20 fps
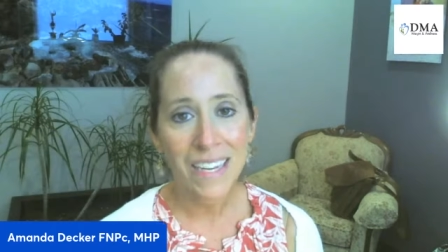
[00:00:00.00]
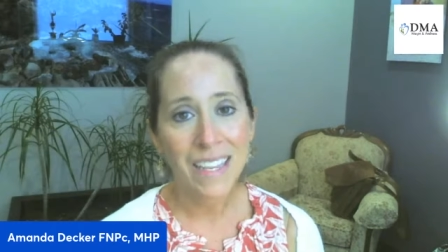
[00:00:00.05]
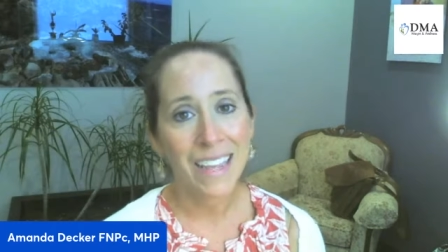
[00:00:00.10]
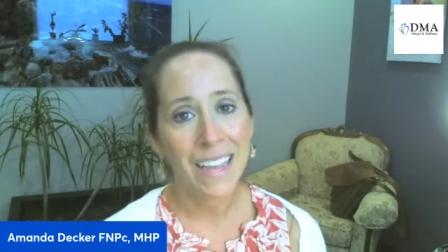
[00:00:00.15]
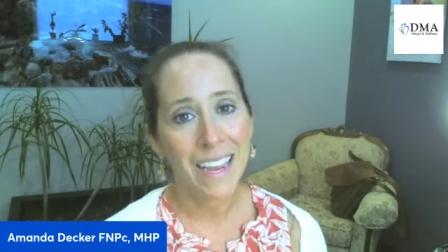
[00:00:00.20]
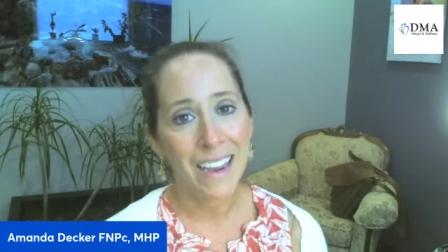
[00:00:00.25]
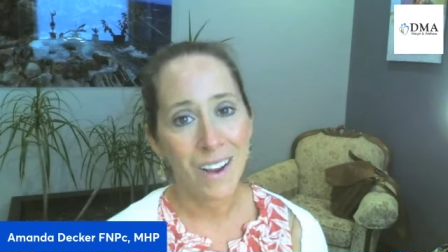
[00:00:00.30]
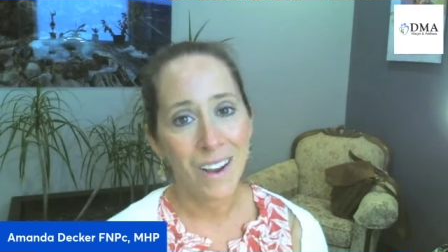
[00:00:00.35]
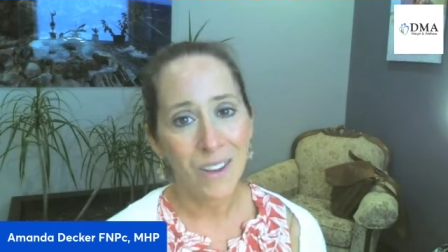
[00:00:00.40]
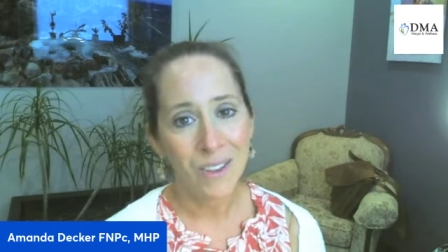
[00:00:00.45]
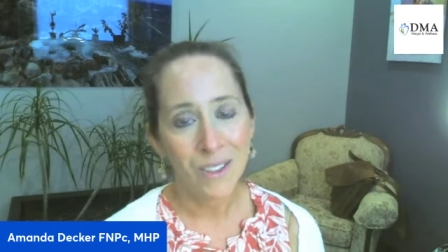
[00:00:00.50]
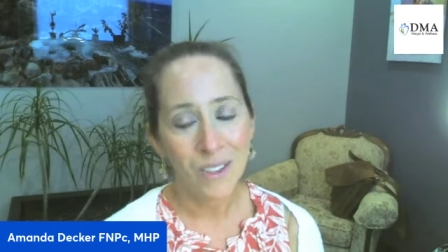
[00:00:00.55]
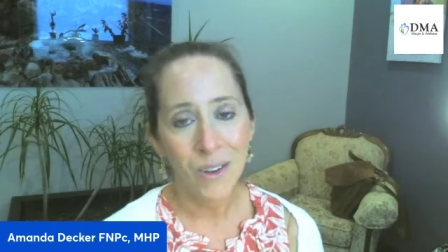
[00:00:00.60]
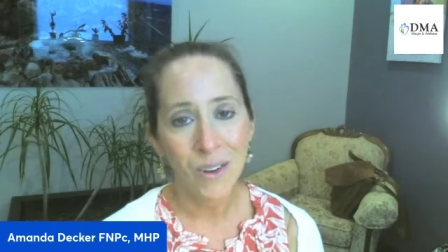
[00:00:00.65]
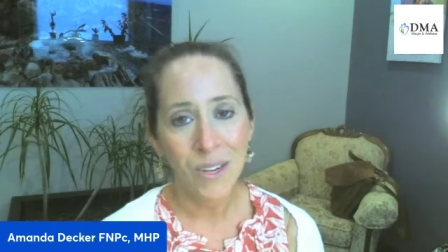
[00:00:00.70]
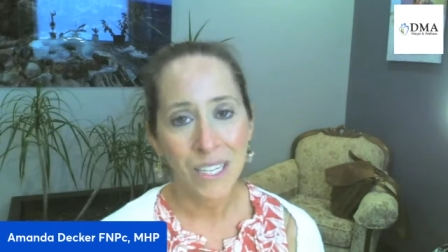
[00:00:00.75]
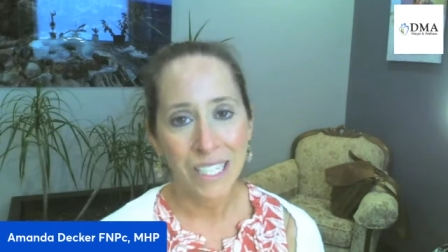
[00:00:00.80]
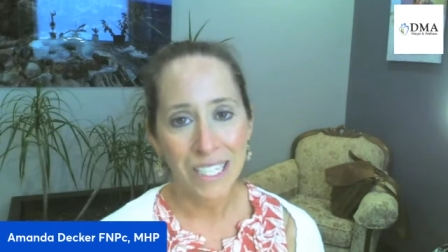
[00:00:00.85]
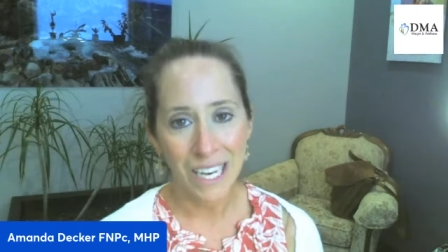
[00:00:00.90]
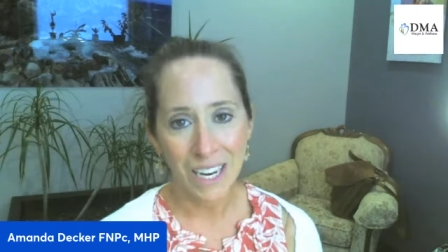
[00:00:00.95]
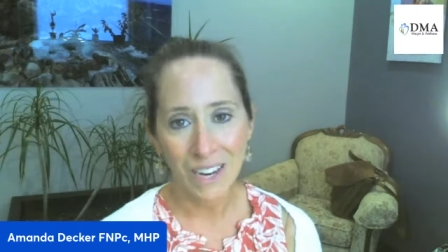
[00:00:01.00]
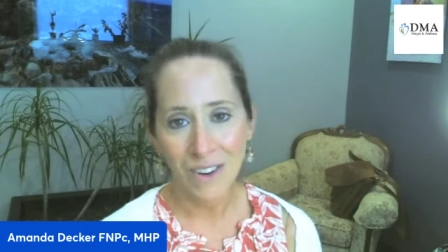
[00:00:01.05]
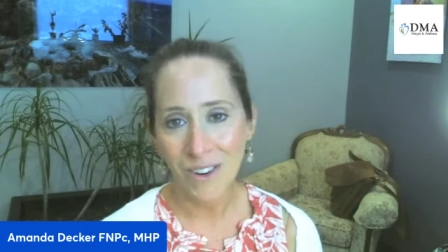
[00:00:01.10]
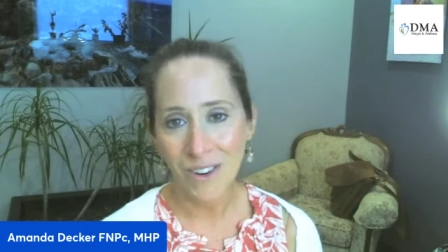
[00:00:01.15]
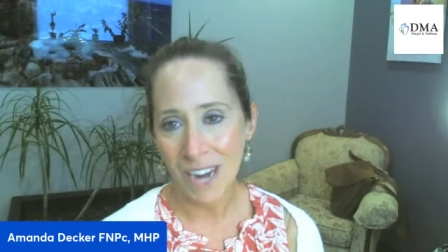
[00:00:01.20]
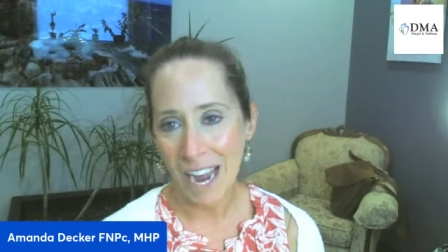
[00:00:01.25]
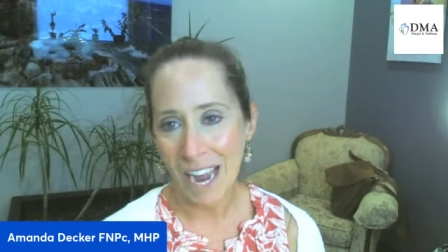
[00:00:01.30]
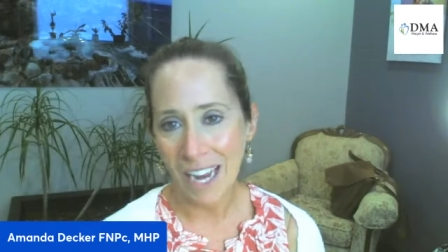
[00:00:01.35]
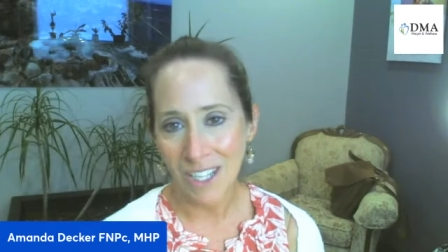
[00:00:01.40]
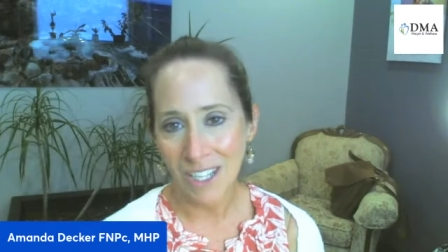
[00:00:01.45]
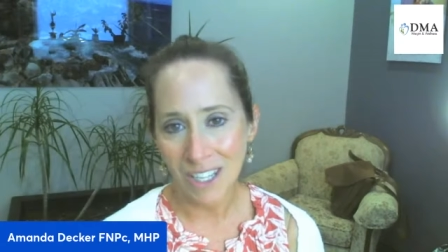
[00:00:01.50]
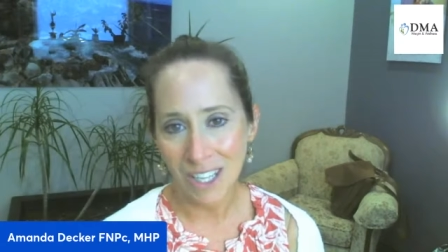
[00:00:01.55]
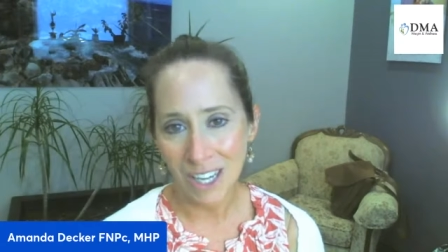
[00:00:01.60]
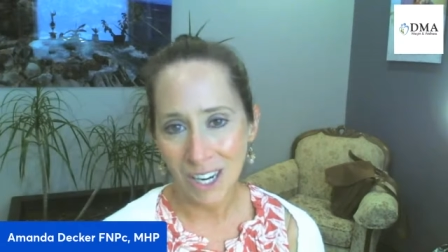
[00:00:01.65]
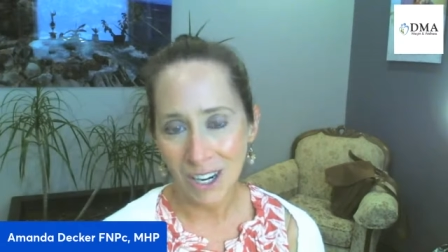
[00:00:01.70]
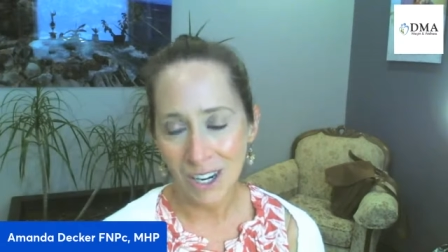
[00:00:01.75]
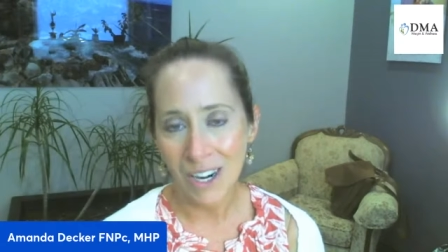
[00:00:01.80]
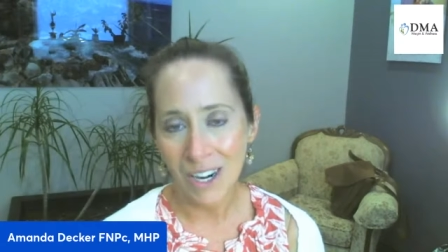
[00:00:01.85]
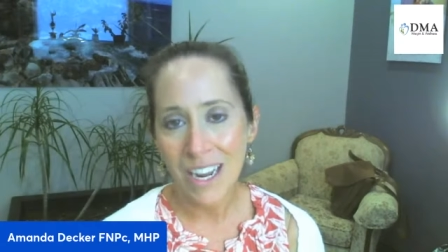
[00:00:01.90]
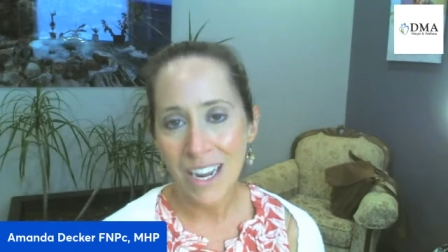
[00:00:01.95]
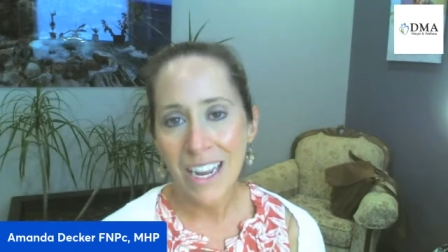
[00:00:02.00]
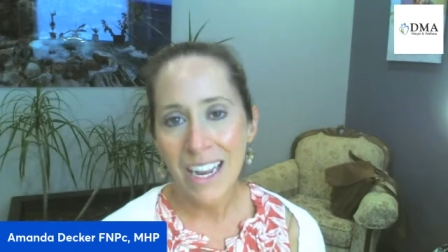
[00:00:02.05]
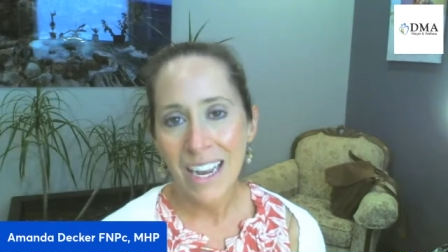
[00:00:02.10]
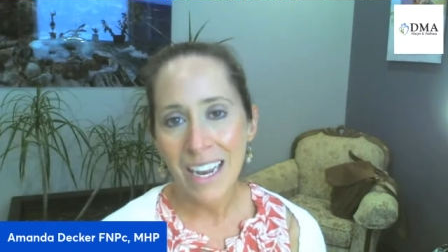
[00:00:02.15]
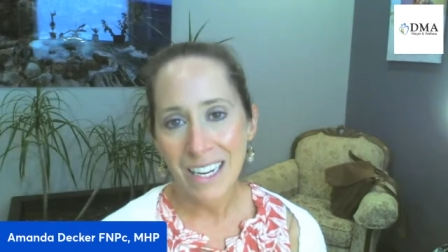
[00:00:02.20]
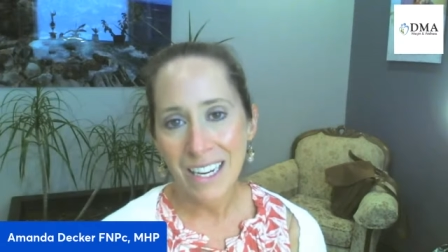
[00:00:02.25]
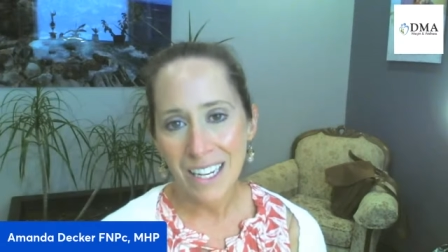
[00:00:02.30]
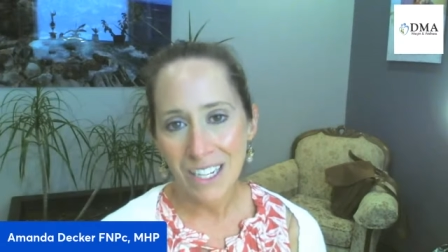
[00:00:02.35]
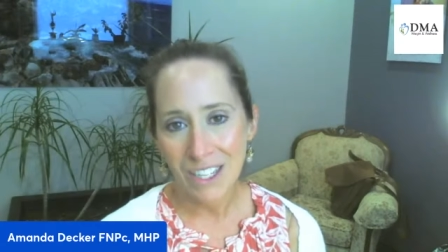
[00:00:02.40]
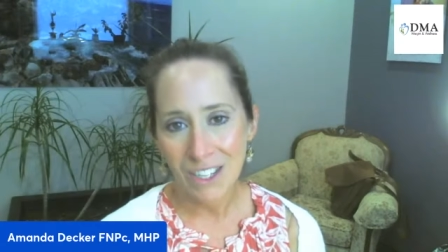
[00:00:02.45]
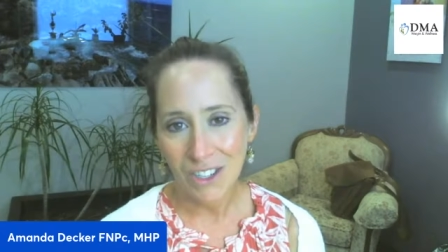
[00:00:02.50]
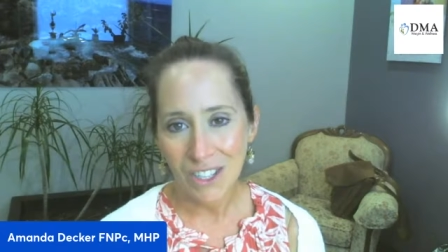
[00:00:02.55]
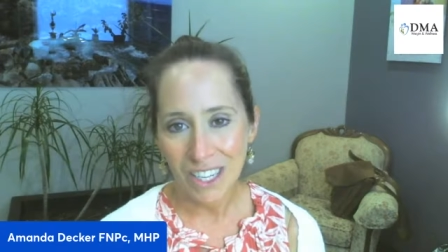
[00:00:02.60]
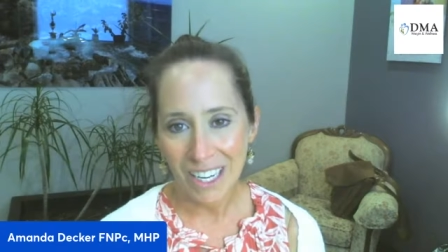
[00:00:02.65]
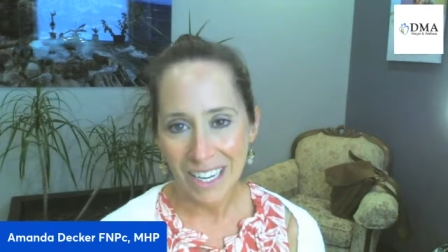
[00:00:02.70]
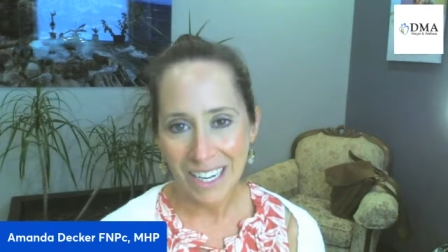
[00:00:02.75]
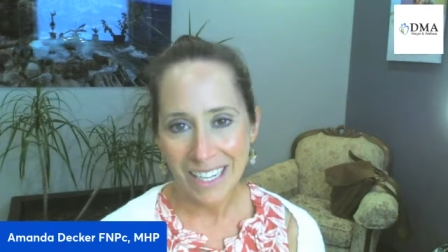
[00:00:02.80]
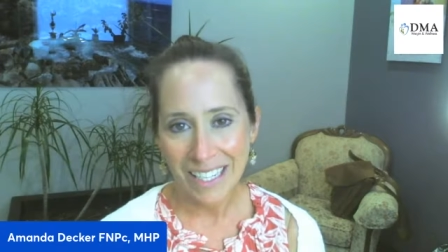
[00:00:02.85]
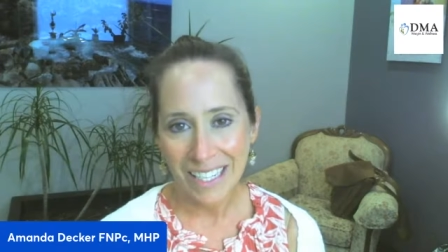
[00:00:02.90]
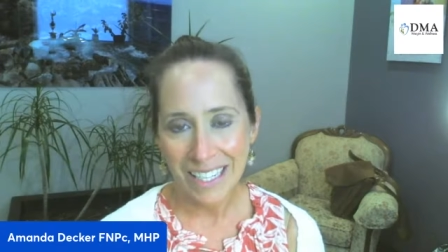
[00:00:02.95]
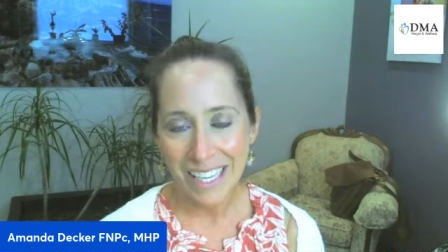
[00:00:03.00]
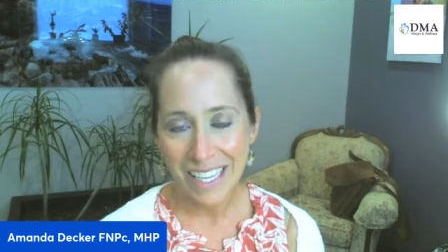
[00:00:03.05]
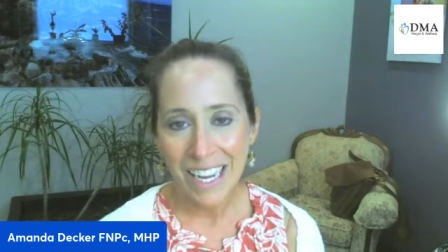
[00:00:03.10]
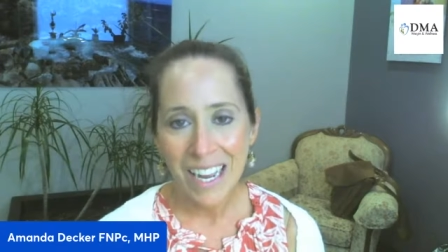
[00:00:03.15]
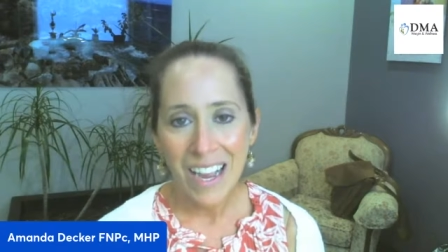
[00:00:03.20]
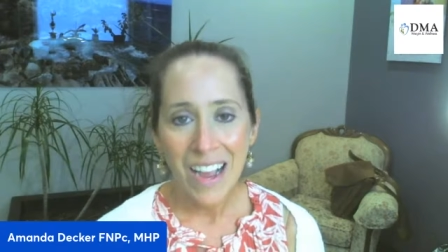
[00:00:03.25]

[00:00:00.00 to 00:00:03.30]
They also can take your cash there and get you tickets.